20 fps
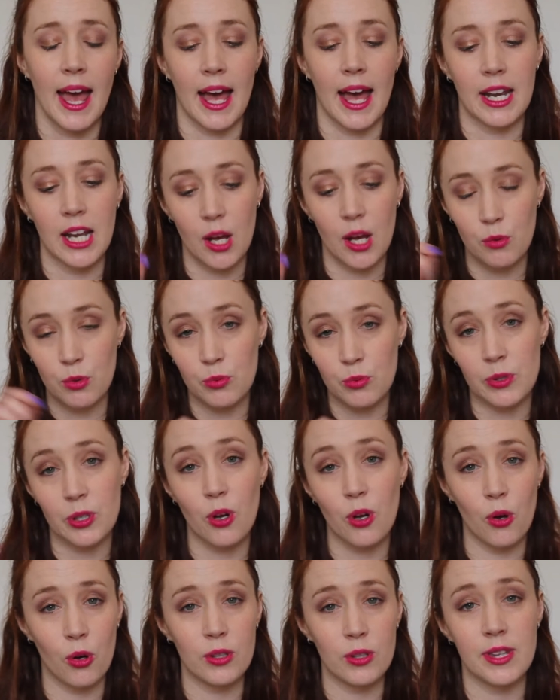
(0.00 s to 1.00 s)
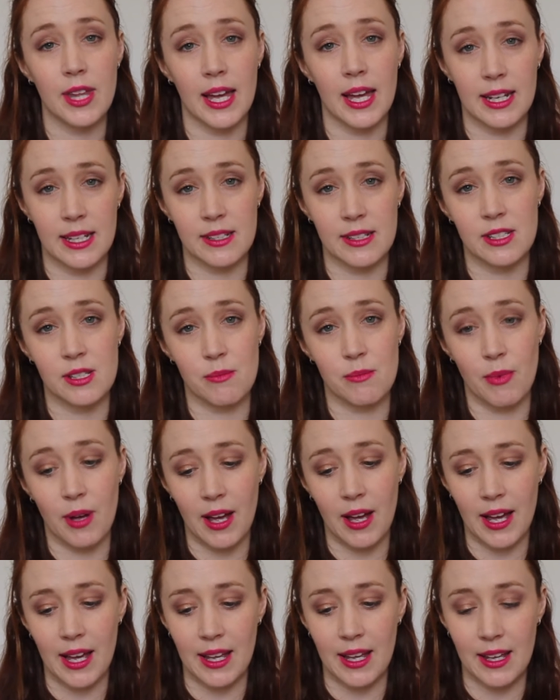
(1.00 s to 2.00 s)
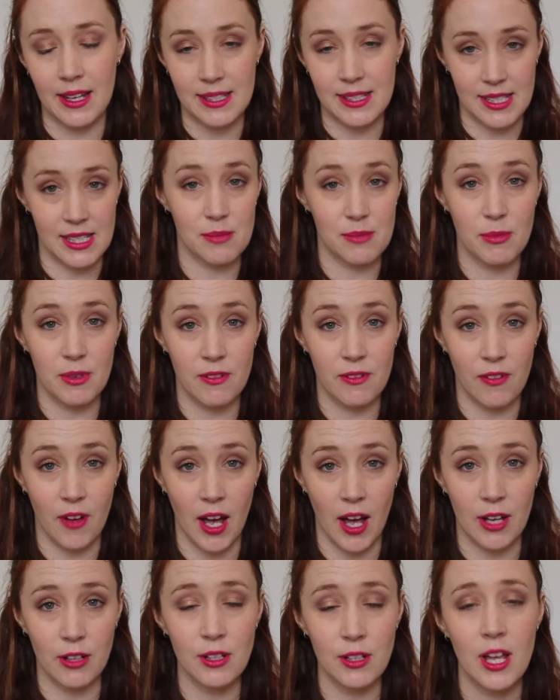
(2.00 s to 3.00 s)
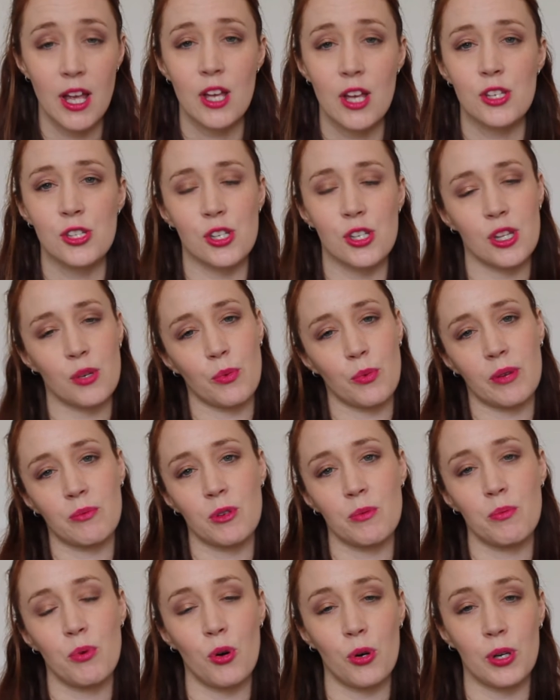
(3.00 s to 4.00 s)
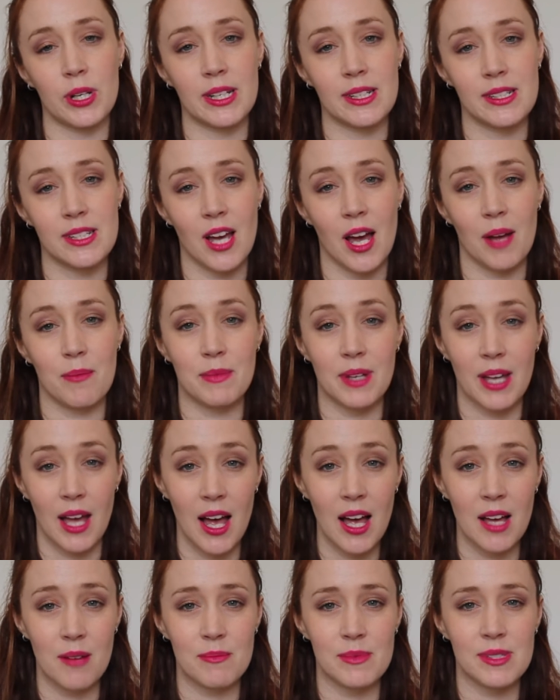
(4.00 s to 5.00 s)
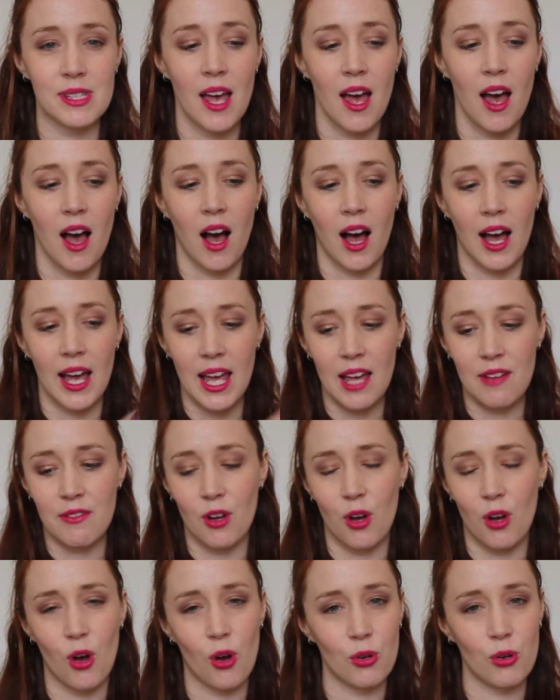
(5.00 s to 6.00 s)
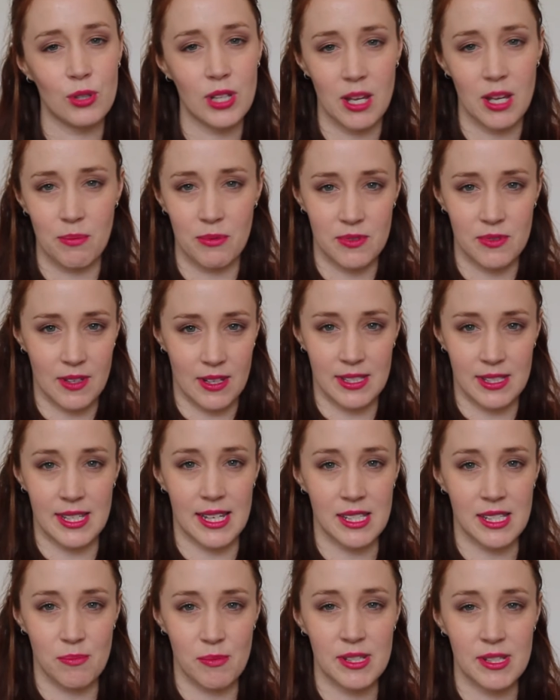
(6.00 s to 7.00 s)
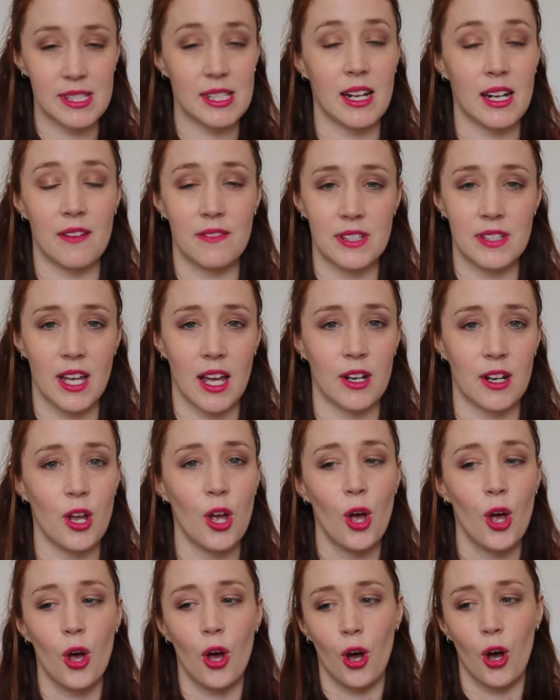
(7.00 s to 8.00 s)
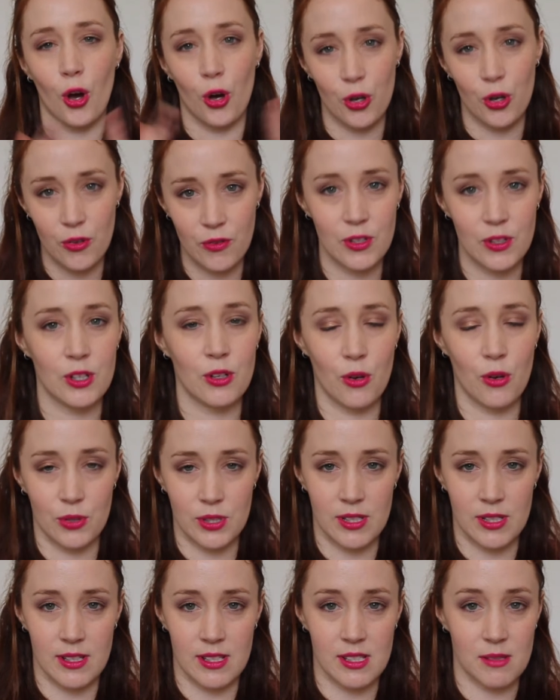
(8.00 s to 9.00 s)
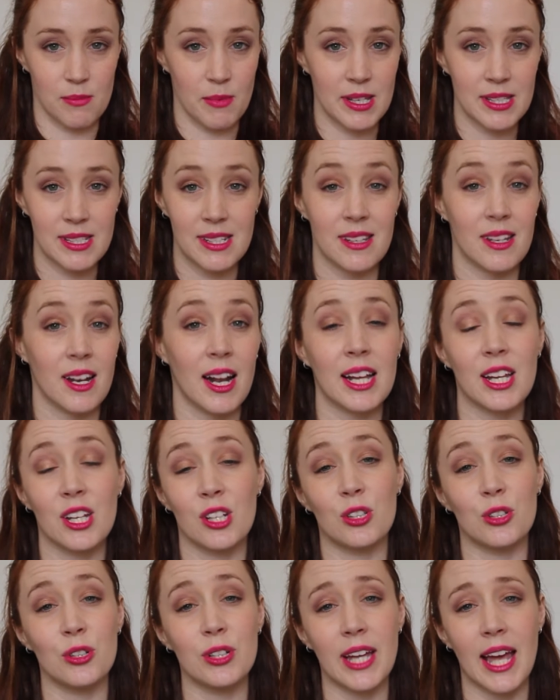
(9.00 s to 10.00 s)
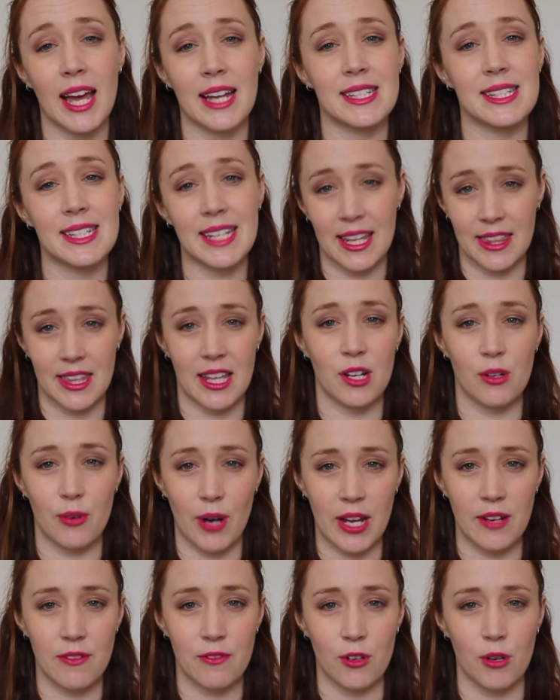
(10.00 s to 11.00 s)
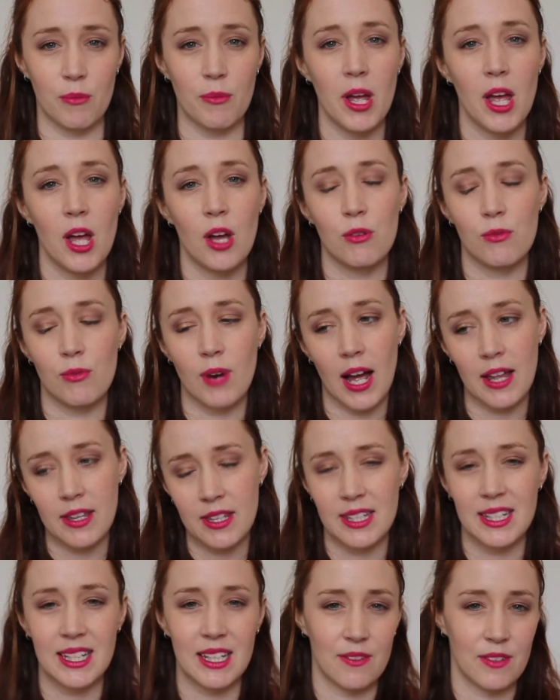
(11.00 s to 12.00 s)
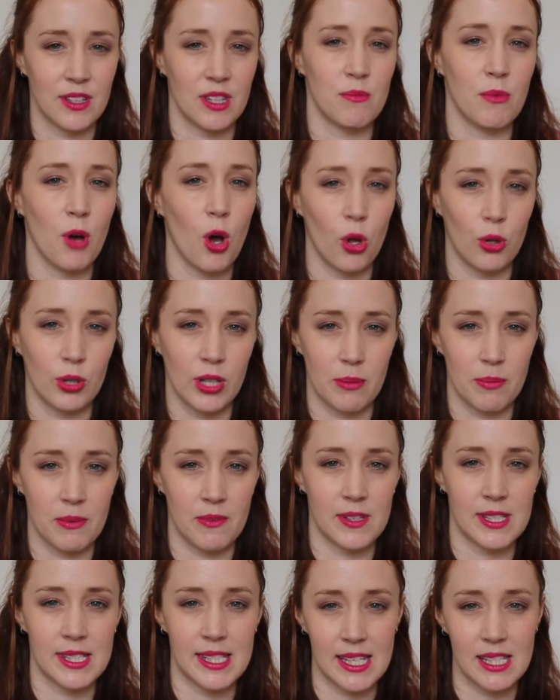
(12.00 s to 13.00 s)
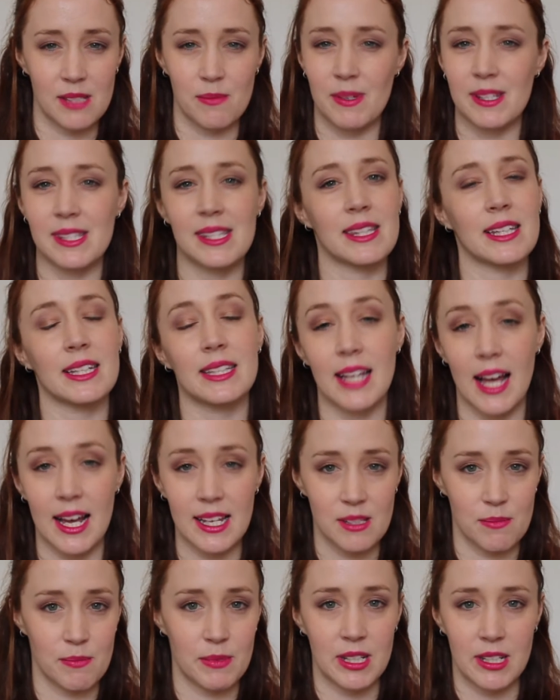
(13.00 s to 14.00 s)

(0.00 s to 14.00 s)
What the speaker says: And I will record that into my assessment file so that when reporting time comes, I have a whole heap of assessments that I've done over the course of the semester that I can look at to get their grade from, rather than giving them a whole heap of assessments at the last